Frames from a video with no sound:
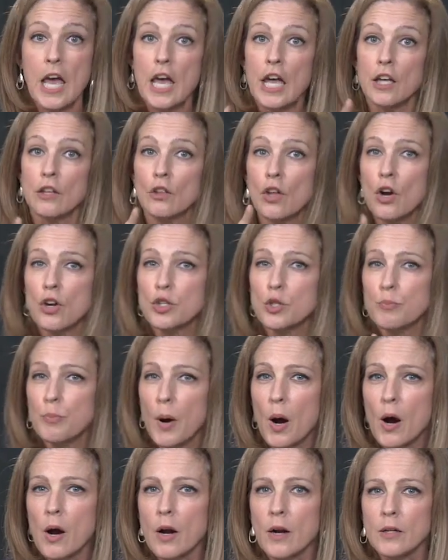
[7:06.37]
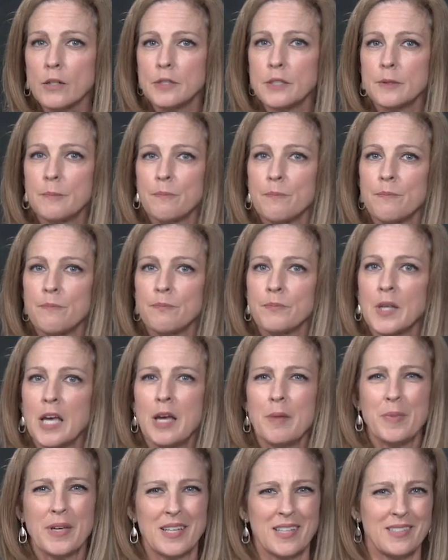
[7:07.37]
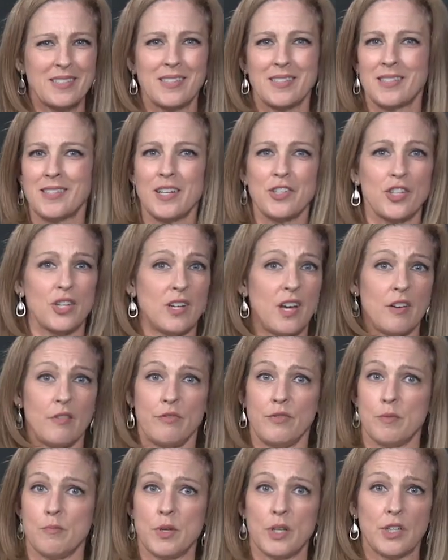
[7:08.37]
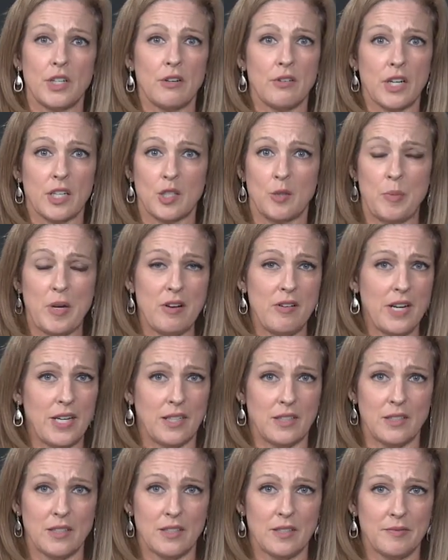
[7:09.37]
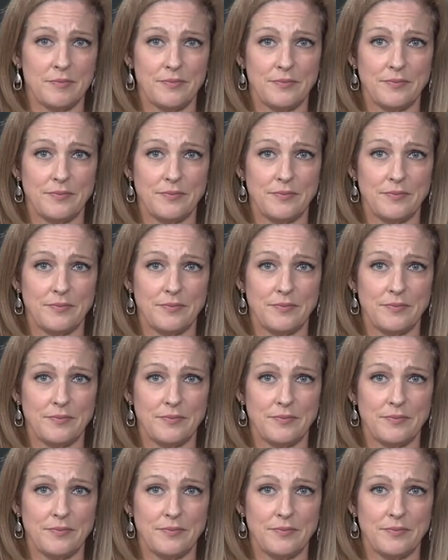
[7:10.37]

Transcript: in large part because it's such an unfamiliar experience.